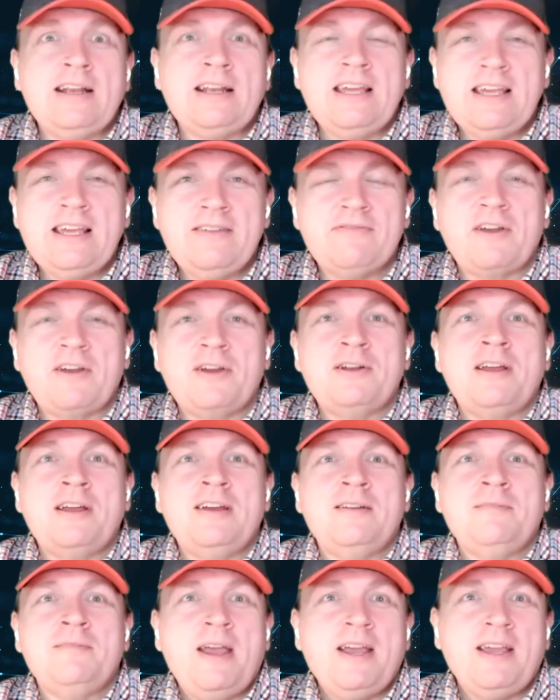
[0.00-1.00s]
even
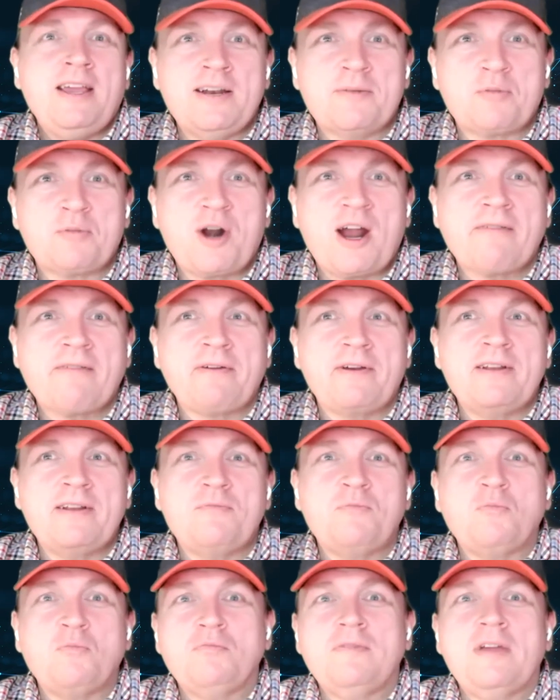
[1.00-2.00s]
and making a
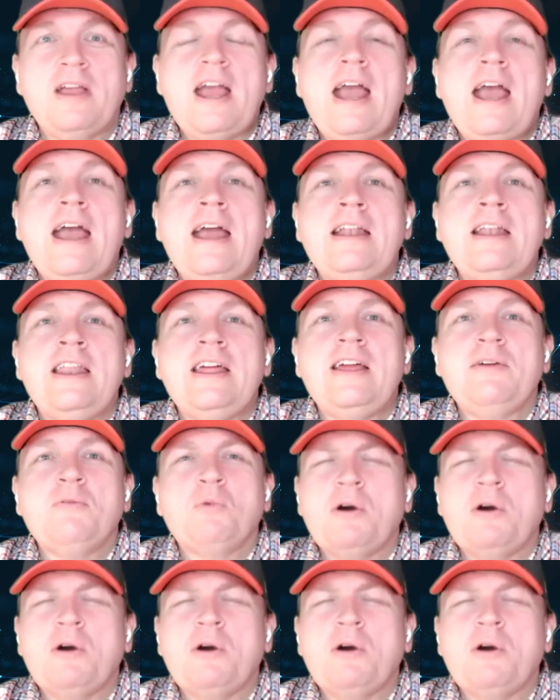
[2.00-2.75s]
profit. And